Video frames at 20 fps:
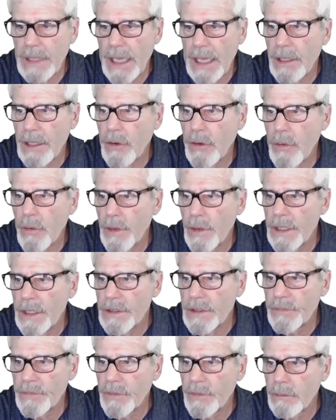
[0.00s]

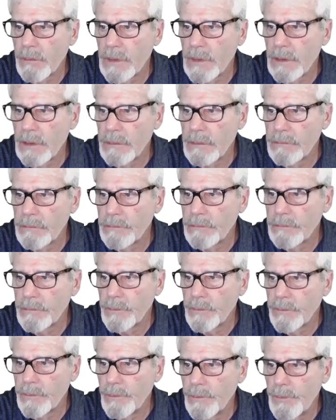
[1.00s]
categories from the
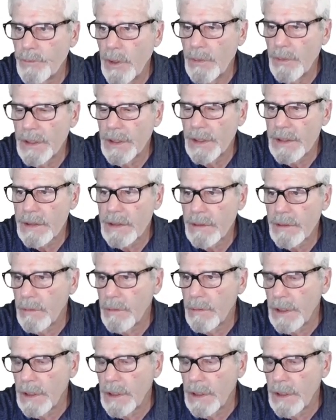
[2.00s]
publics.